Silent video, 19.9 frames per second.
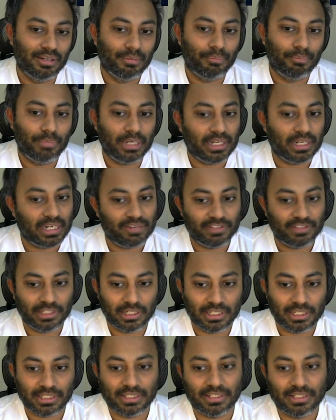But
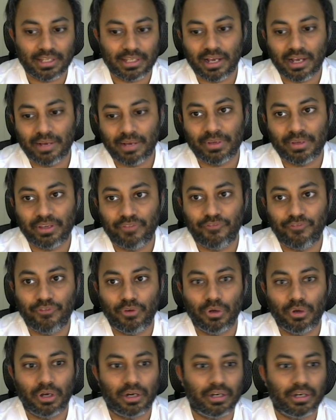nevertheless, if
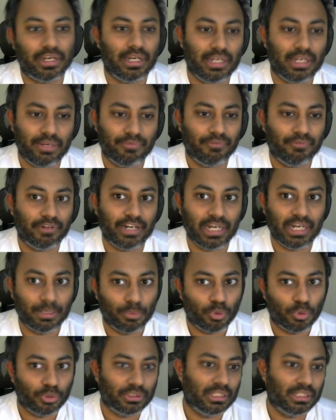you are really worried
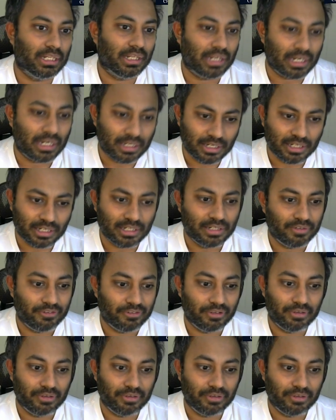about the London,